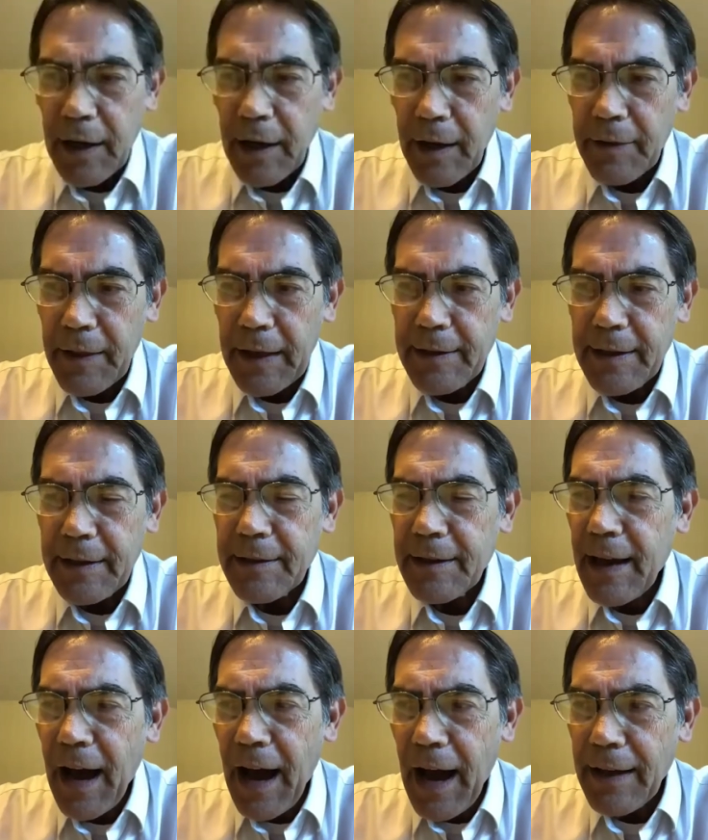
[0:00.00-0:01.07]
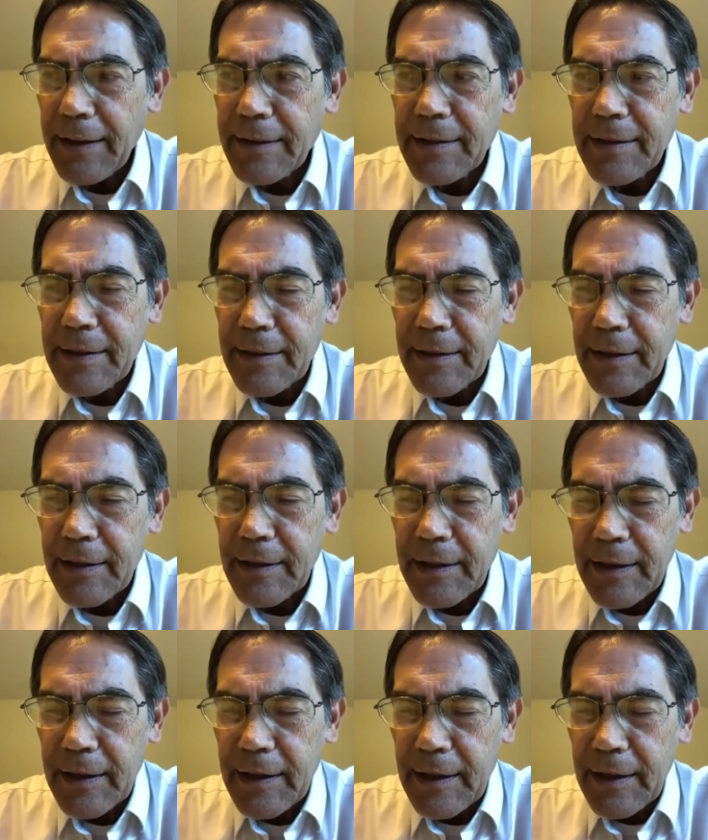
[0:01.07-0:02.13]
they did not
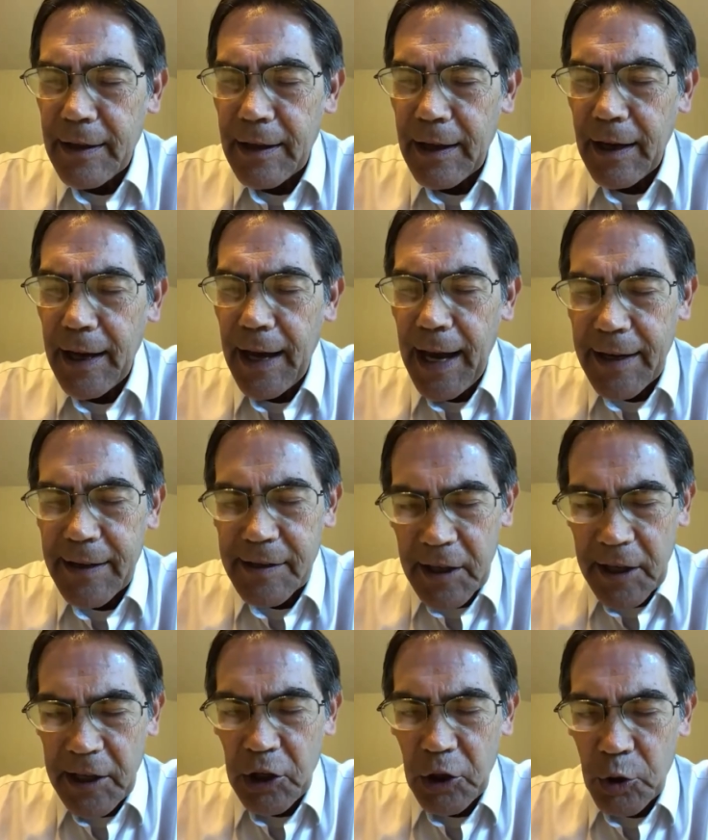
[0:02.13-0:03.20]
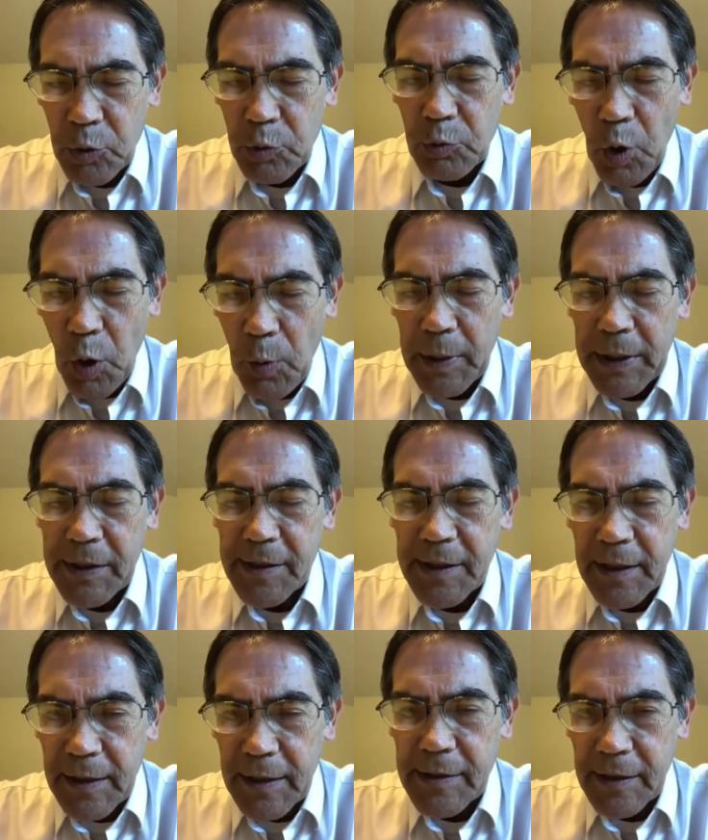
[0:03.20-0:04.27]
execute Roman
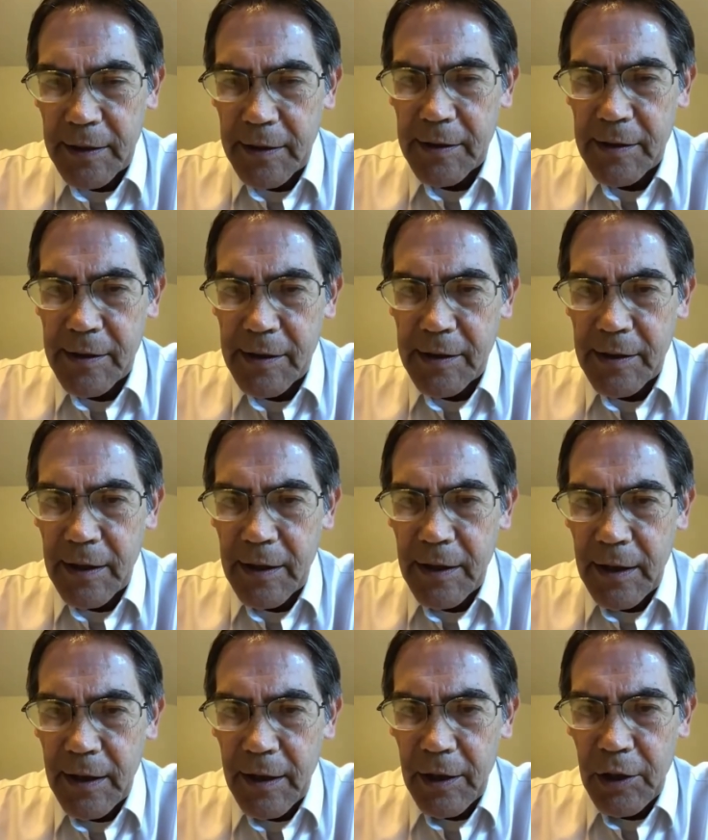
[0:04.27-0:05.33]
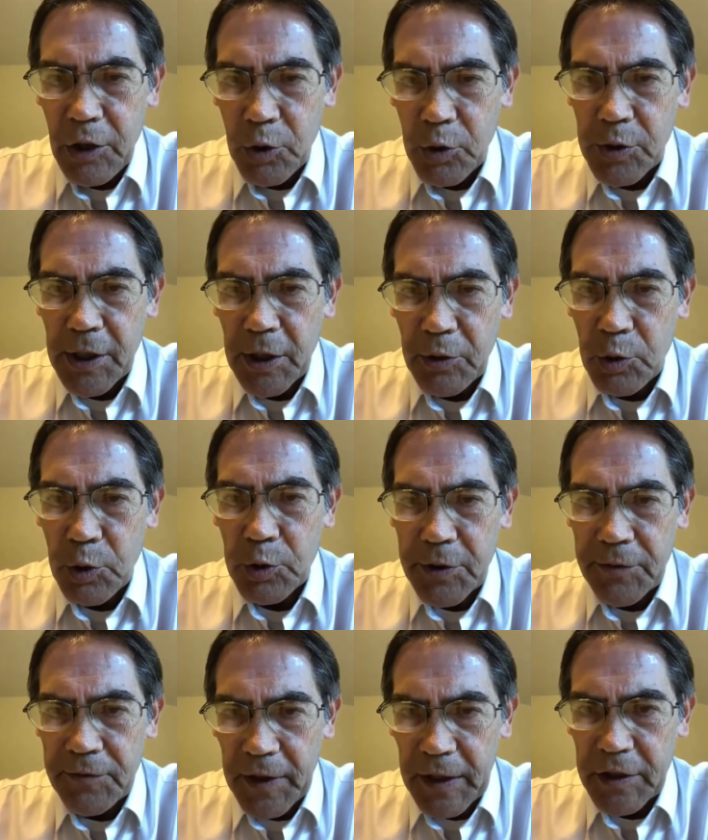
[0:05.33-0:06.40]
citizens using
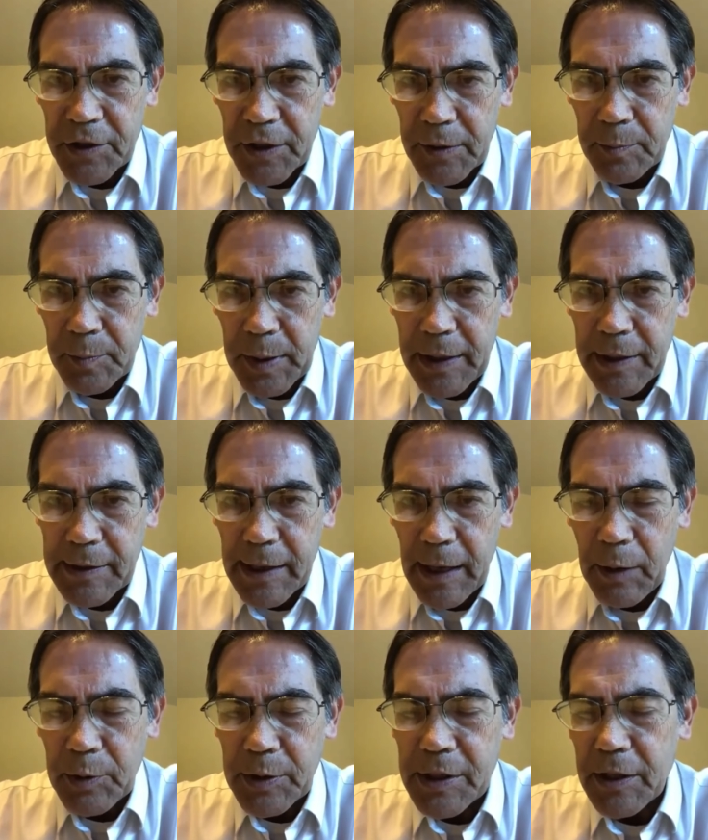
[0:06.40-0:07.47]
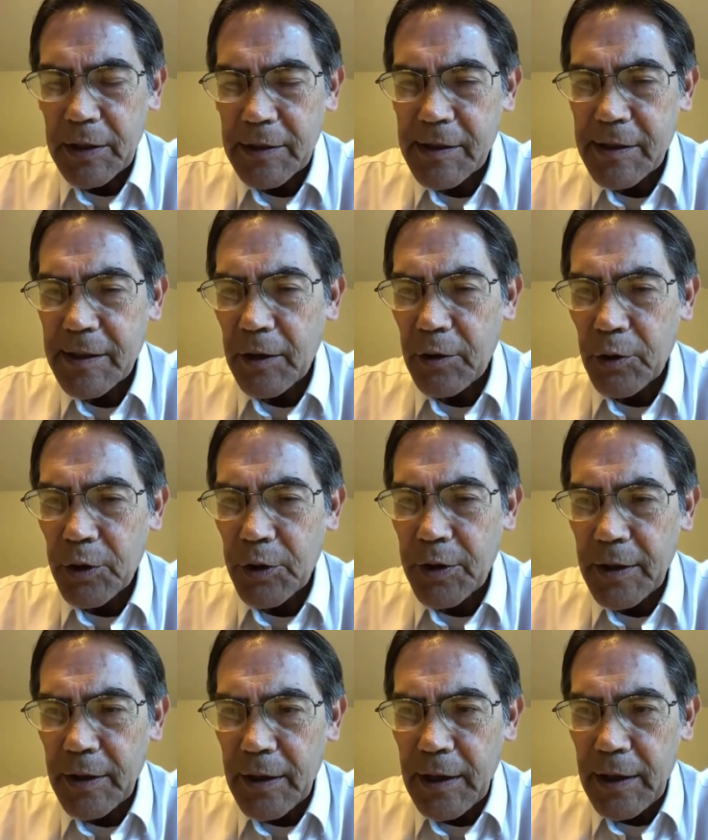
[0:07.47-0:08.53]
crucifixion, because that was considered
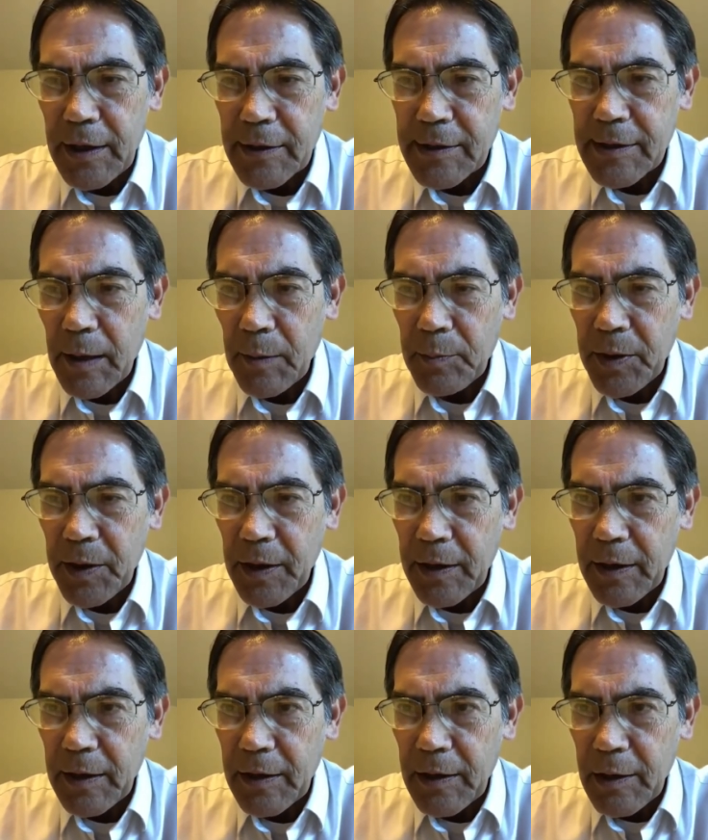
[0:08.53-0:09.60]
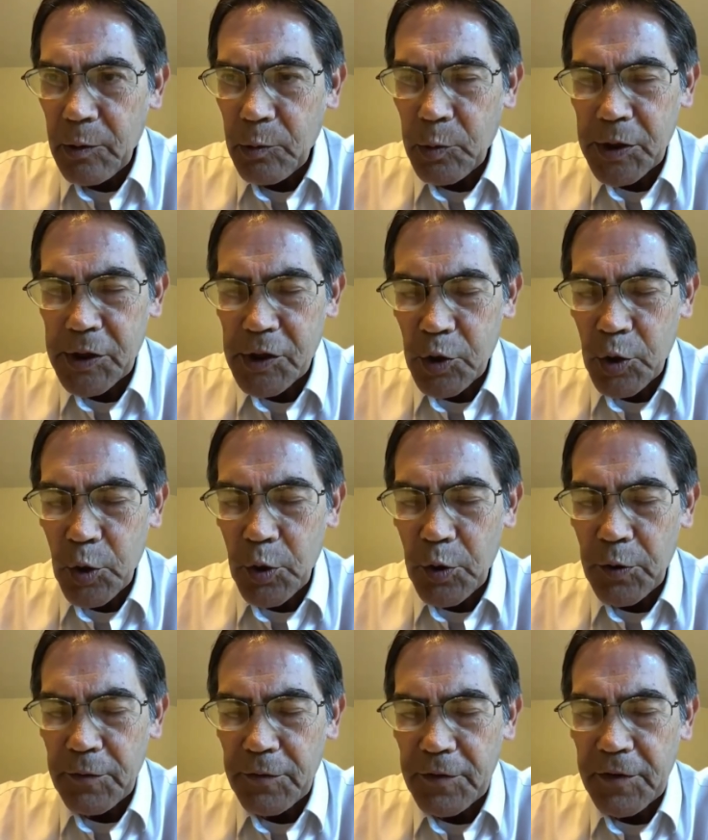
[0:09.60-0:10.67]
something
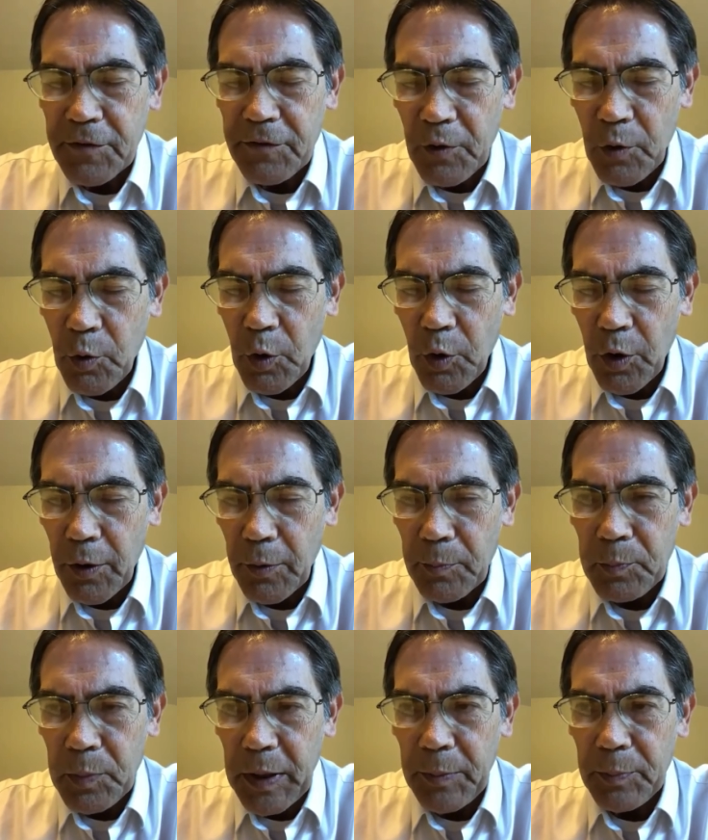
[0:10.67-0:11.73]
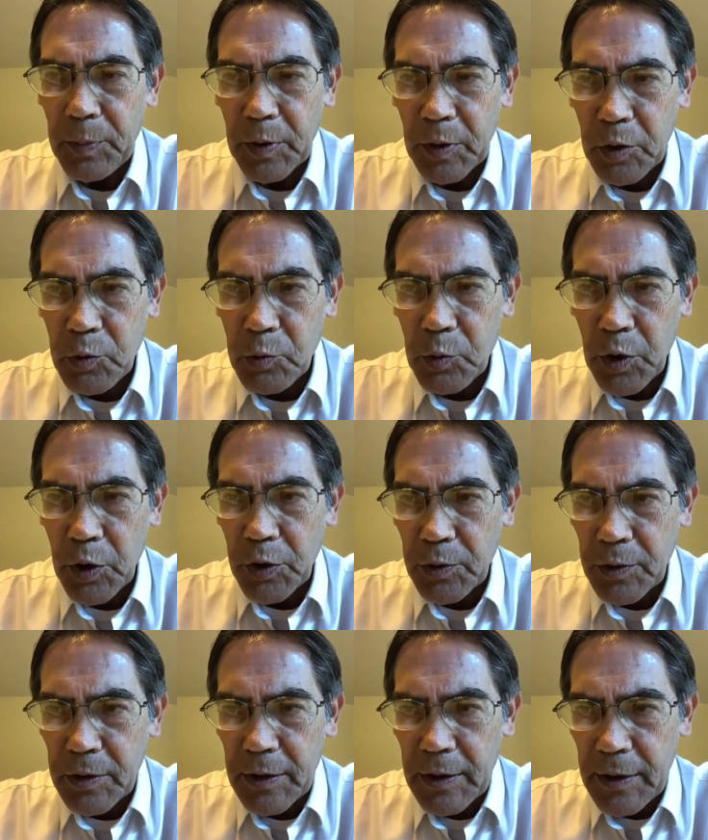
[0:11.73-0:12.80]
reserved for people who weren't,
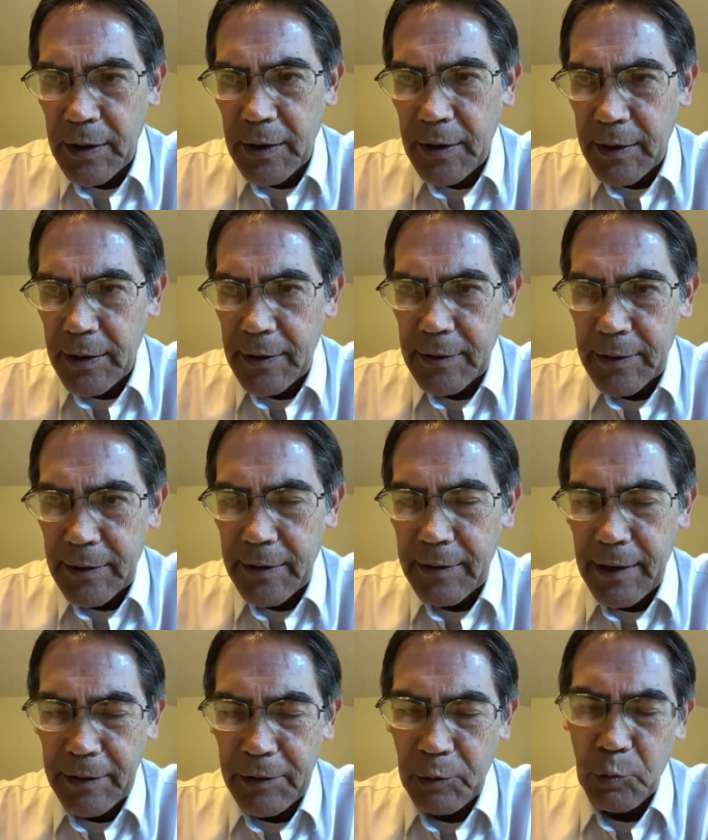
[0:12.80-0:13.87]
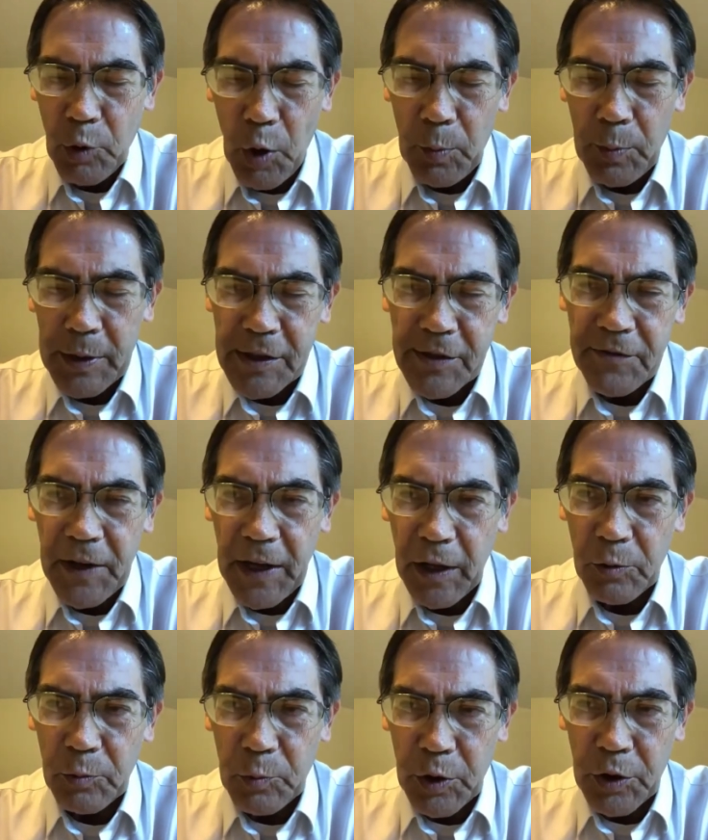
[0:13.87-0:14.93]
that the Romans
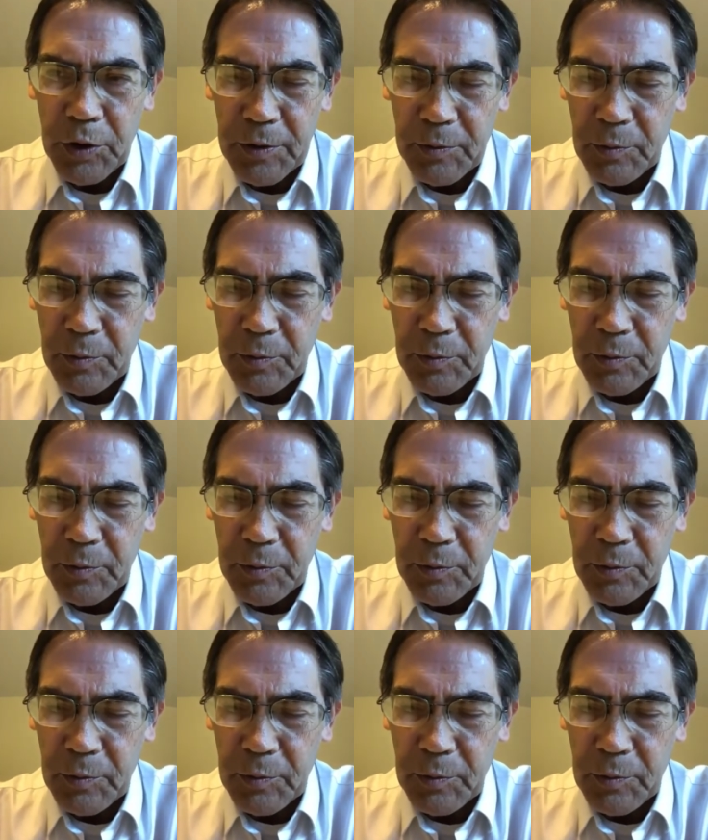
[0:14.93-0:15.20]
felt weren't,